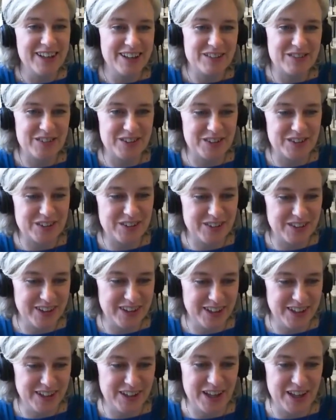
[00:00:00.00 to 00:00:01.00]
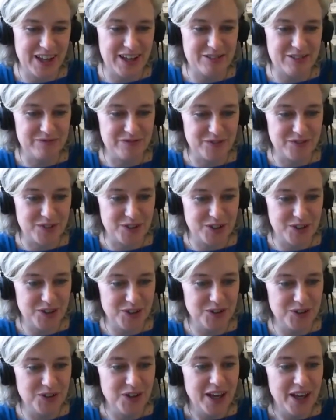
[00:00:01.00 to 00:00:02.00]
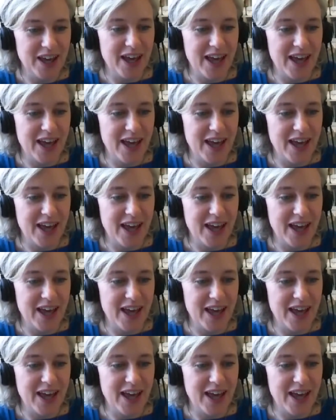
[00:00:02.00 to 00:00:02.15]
for, the, um, for you.